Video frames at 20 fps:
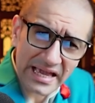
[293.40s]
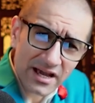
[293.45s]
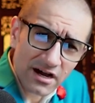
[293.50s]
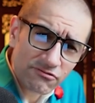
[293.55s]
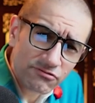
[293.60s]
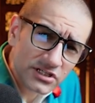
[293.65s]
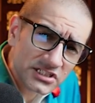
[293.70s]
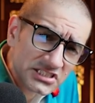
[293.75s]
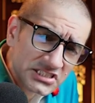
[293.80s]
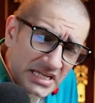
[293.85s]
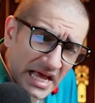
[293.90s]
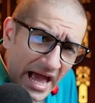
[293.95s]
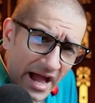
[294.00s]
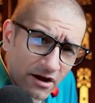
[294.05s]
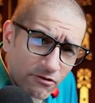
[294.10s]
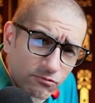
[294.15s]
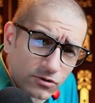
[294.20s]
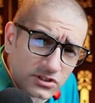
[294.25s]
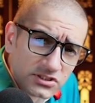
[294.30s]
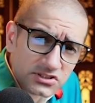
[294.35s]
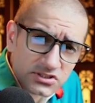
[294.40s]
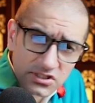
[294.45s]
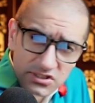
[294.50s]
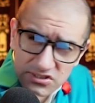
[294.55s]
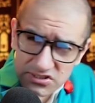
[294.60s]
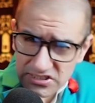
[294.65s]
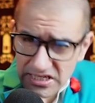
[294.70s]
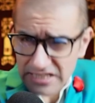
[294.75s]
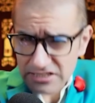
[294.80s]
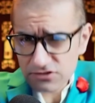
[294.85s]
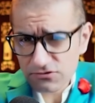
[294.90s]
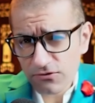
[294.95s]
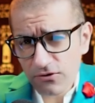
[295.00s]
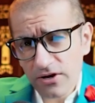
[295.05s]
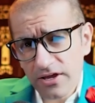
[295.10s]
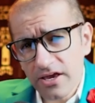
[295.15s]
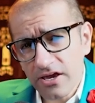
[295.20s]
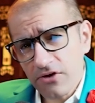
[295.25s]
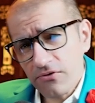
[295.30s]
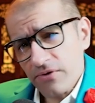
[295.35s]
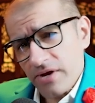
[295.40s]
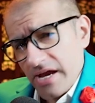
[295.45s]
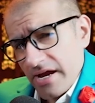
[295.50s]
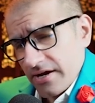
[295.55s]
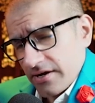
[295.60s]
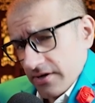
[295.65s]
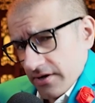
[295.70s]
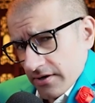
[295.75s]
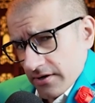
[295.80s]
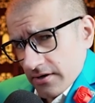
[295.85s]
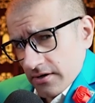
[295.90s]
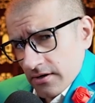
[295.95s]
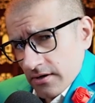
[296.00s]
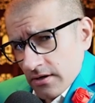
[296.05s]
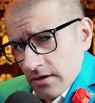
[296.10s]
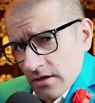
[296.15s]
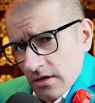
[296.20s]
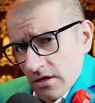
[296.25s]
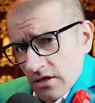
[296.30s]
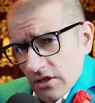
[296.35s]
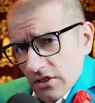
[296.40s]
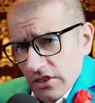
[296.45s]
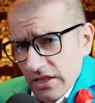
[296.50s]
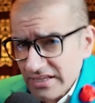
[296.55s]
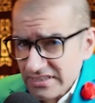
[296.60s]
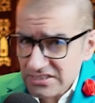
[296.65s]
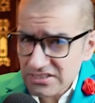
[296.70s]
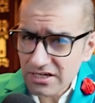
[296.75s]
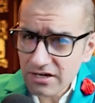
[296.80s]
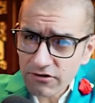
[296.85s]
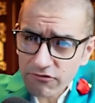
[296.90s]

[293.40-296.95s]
like our stack was successfully created. Let's